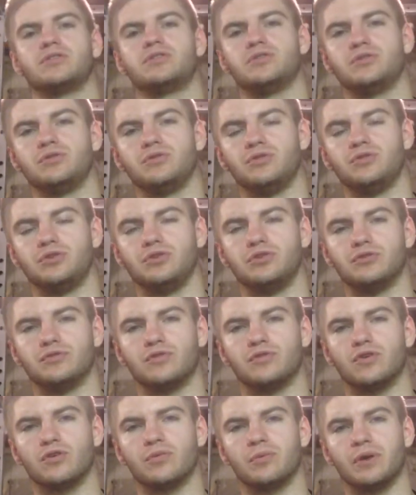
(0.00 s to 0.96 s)
to
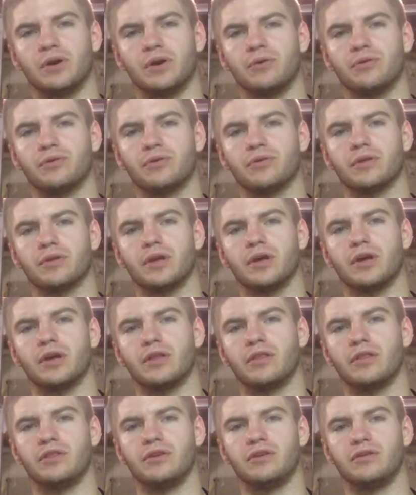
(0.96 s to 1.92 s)
Uniform Health,
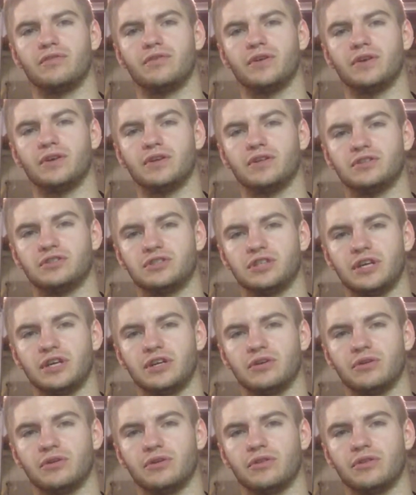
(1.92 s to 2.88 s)
the fitness
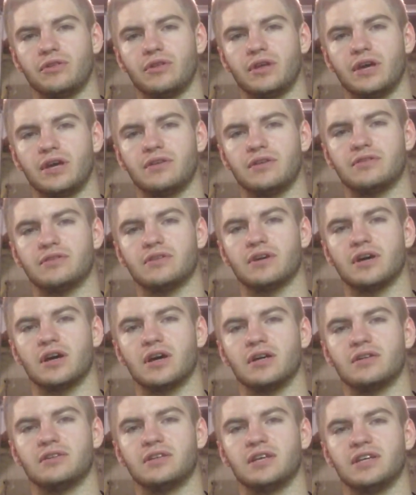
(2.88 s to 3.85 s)
channel that
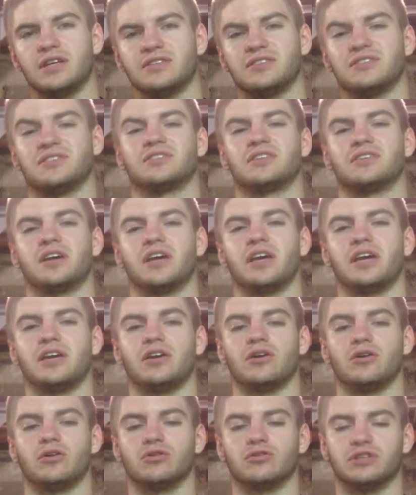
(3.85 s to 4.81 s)
takes
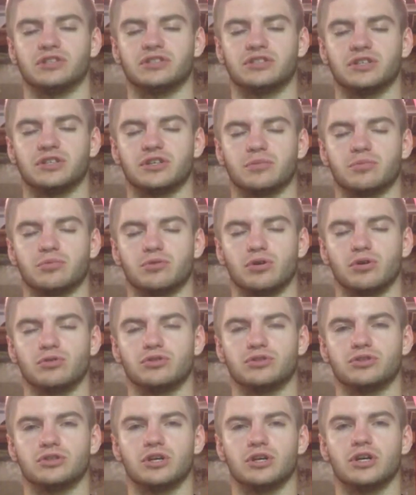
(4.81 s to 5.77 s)
a holistic
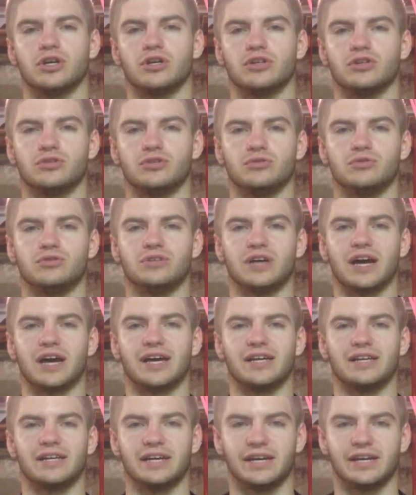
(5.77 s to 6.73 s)
approach to
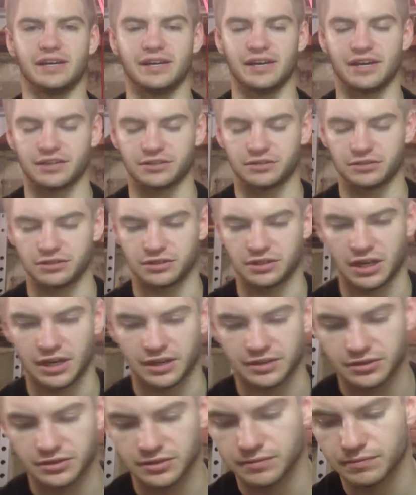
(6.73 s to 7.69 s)
diet and
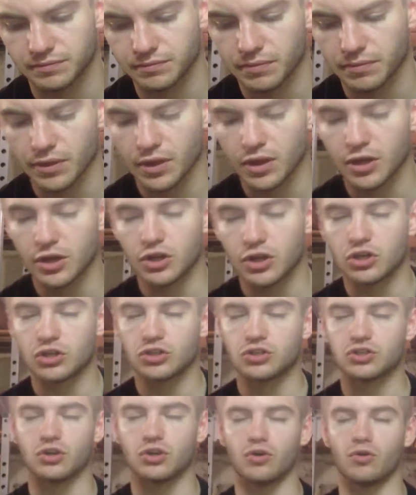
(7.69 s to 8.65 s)
exercise.
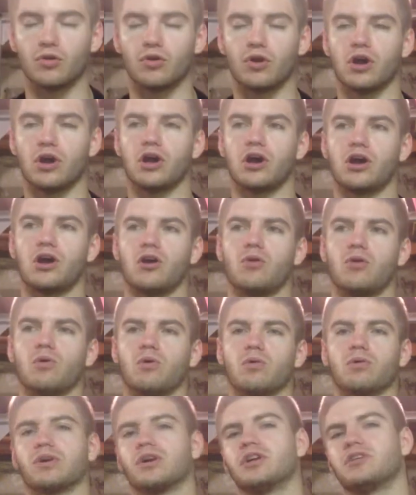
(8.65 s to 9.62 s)
So,
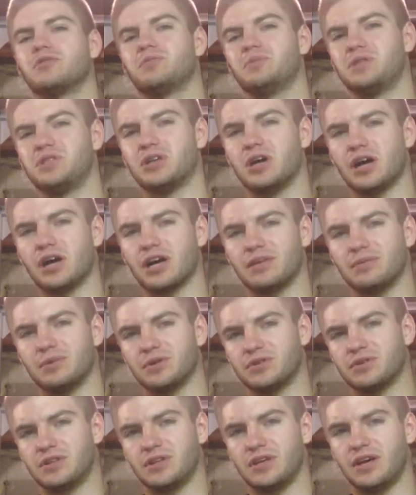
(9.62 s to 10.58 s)
what we're going to be talking
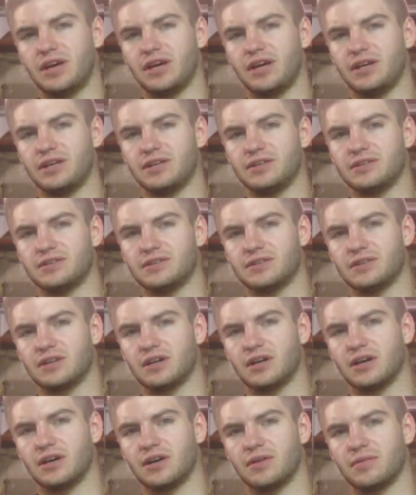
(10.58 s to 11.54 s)
about today is
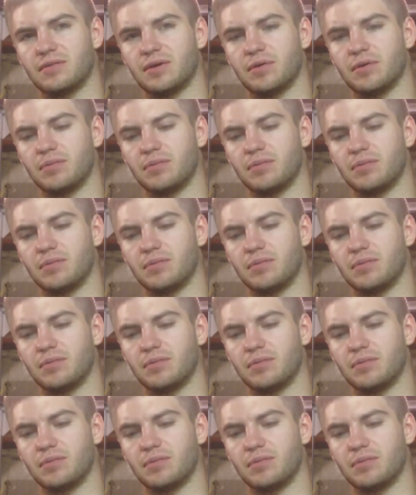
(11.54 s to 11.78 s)
a